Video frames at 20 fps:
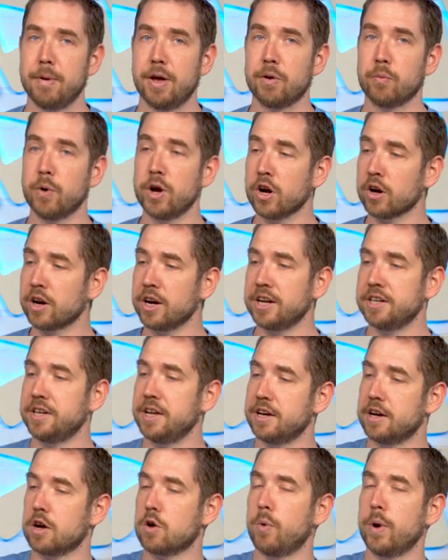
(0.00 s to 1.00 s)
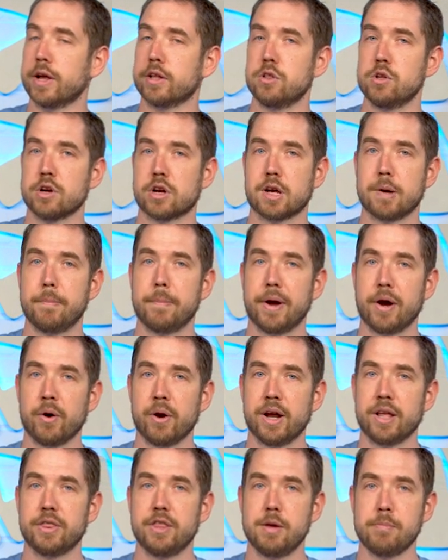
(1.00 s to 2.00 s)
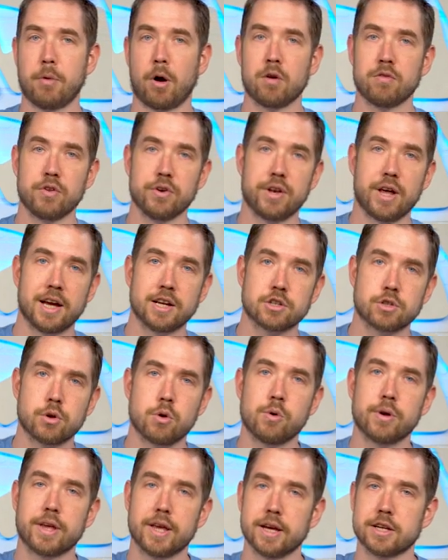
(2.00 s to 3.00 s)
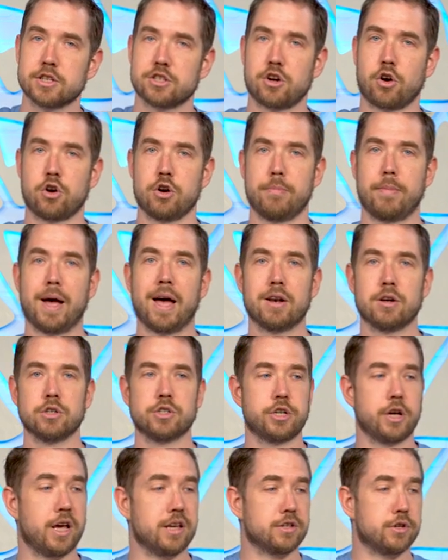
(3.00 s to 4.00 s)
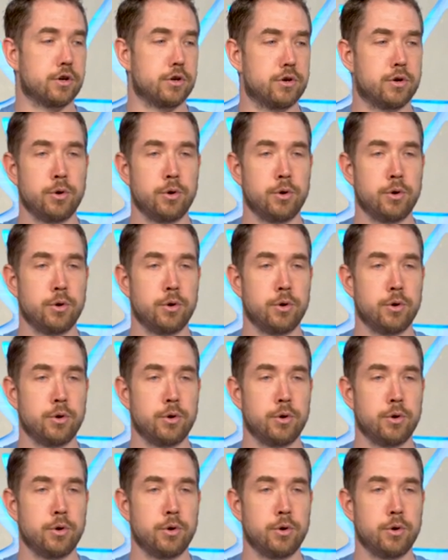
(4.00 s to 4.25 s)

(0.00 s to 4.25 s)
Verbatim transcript: and we are going to take a quick look comparing the Marvel Dice Throne Kickstarter Battle Chest